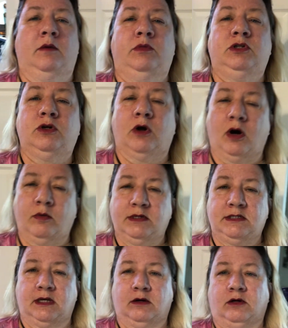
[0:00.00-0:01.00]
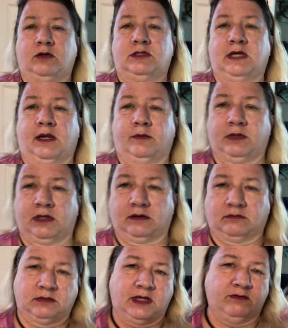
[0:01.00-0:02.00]
But you're always there. You set up the
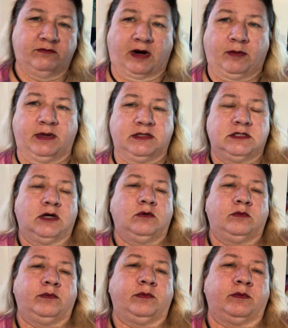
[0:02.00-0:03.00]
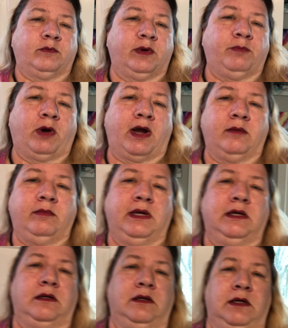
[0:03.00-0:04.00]
environment. So we brought him
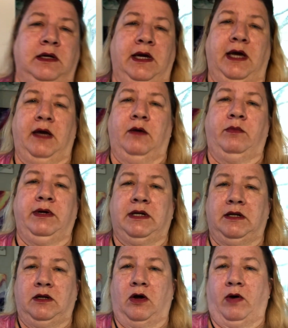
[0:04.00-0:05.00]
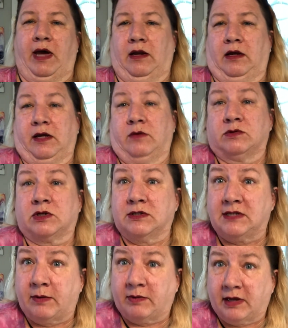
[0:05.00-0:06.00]
in, and we didn't know how long he was going to
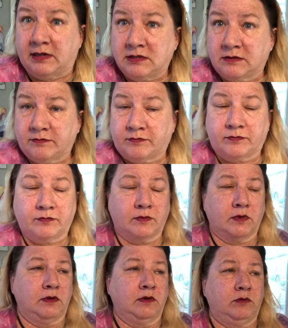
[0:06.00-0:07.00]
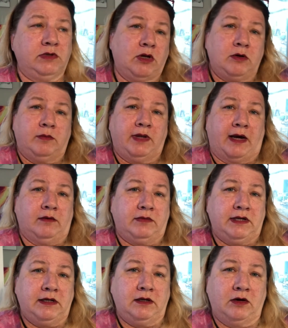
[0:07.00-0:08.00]
stay with us. We told him that.
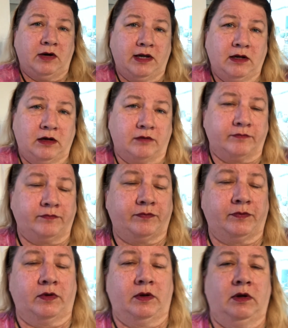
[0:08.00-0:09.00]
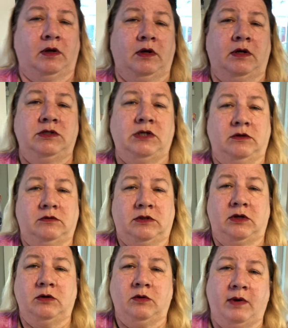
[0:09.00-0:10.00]
We didn't know how long. So
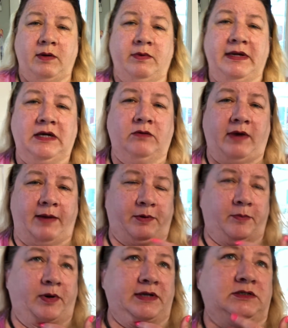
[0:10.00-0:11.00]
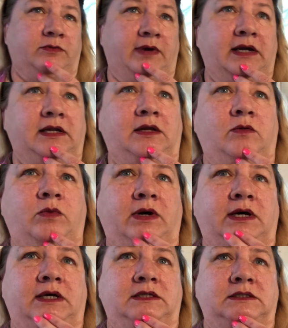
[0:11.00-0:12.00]
the only way we could wrap our brains around it
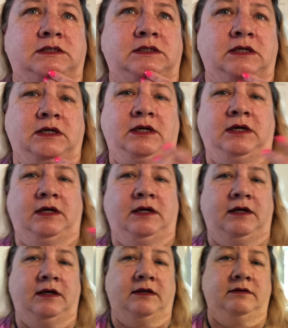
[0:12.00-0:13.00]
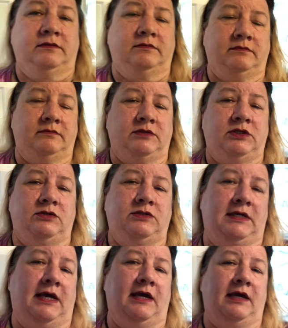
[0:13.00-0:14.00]
was to
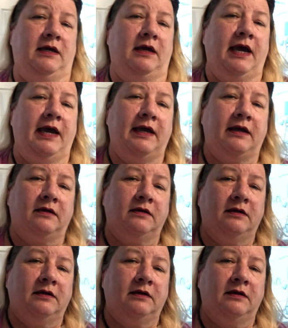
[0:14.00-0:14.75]
say, hey,